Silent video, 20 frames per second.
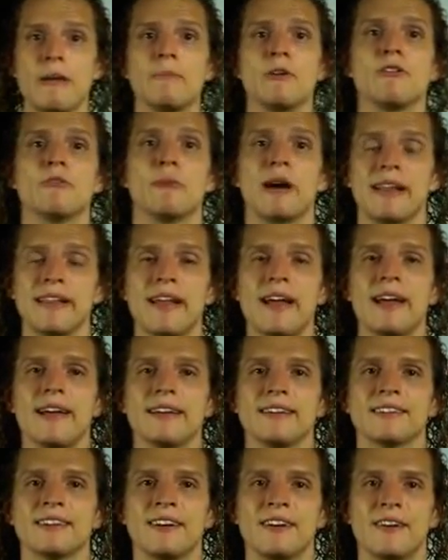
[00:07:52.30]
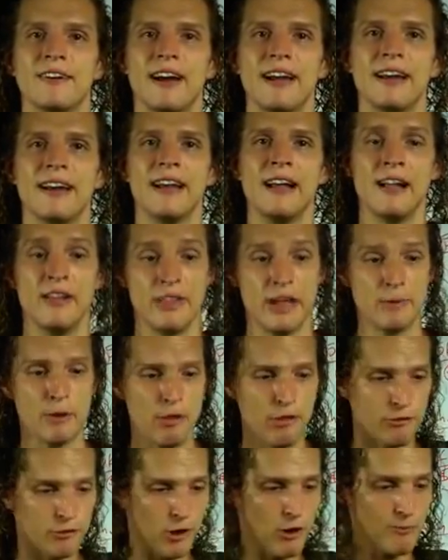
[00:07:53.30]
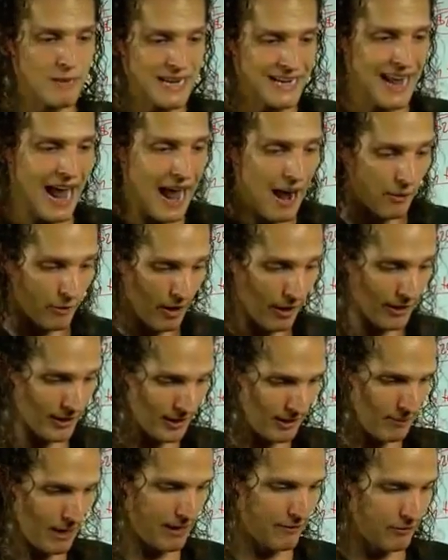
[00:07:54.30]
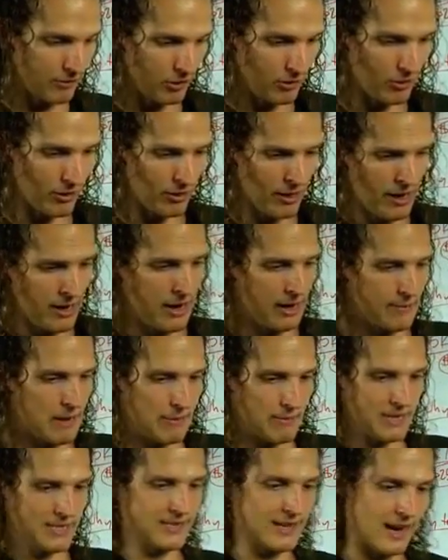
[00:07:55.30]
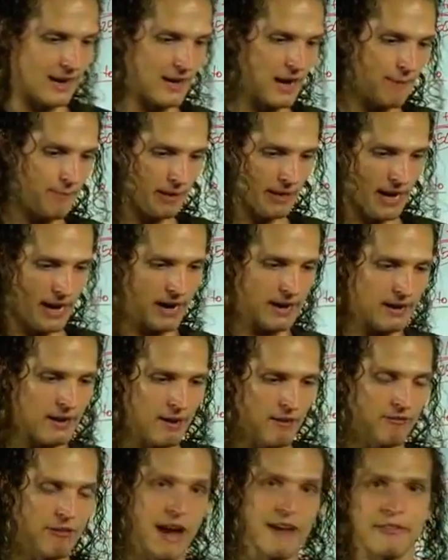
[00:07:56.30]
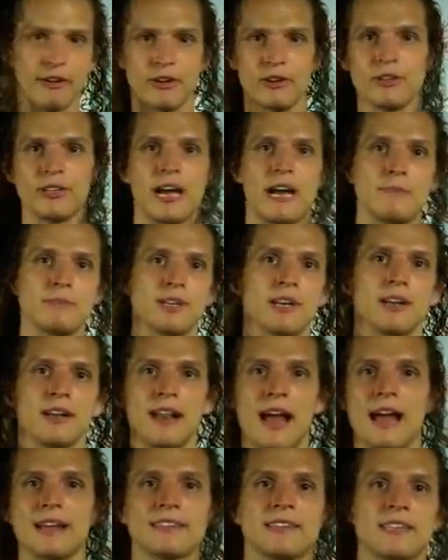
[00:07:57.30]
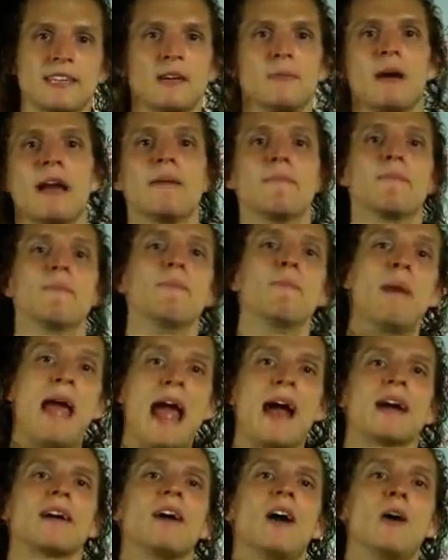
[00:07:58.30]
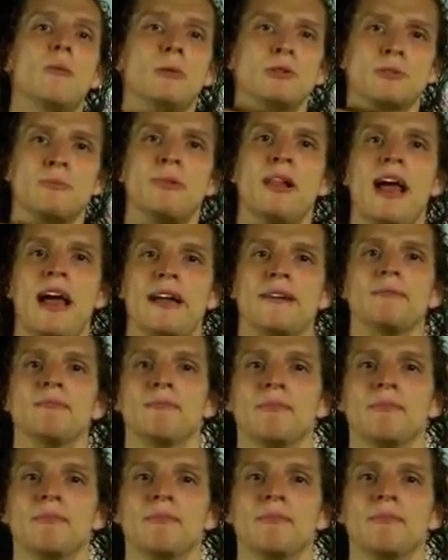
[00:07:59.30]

moved my legs, right? They would throw me down on a cement floor and make me stand up again 500 times in a class until my back almost bled,